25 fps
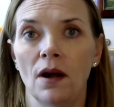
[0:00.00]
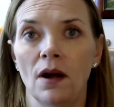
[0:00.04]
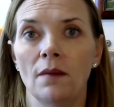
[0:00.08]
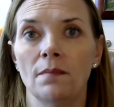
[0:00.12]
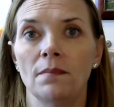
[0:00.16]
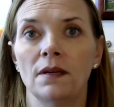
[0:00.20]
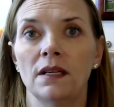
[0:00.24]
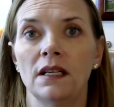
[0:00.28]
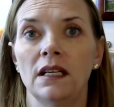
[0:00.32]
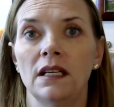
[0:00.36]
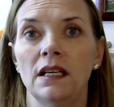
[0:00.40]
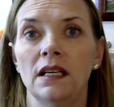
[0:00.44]

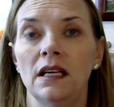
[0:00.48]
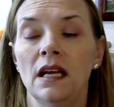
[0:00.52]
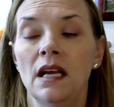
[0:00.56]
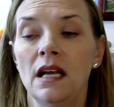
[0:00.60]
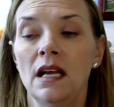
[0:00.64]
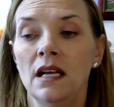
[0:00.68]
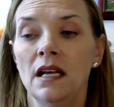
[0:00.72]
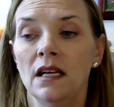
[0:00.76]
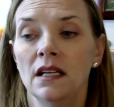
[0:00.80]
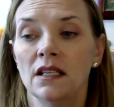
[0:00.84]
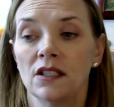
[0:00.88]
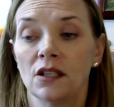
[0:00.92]
property.
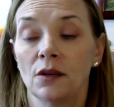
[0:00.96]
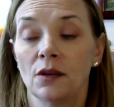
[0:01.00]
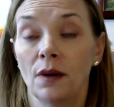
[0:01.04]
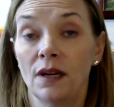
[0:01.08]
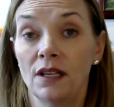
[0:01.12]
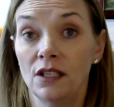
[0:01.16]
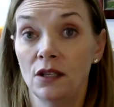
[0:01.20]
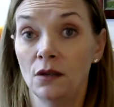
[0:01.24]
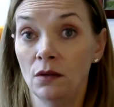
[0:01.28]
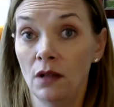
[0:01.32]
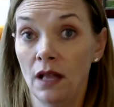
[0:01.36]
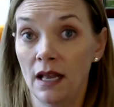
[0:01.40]
So I
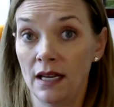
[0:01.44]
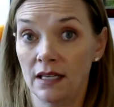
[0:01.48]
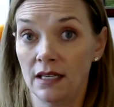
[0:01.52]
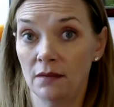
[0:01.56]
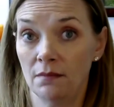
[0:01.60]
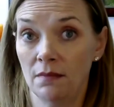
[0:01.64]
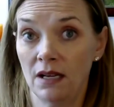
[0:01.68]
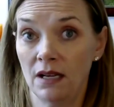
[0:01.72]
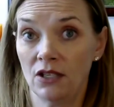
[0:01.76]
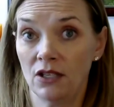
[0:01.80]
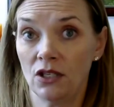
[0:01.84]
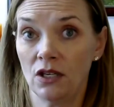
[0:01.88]
do like
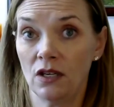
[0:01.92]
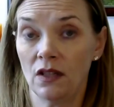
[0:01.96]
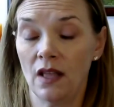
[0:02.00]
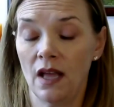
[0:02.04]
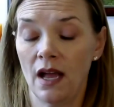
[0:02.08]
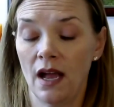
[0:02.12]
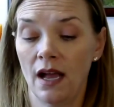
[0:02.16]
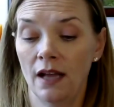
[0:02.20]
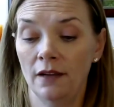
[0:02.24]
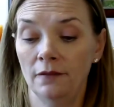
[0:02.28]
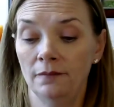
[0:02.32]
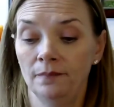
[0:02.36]
to mention
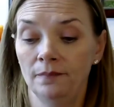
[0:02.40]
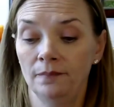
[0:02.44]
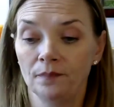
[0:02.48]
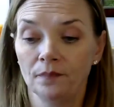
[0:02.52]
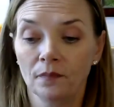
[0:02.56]
that.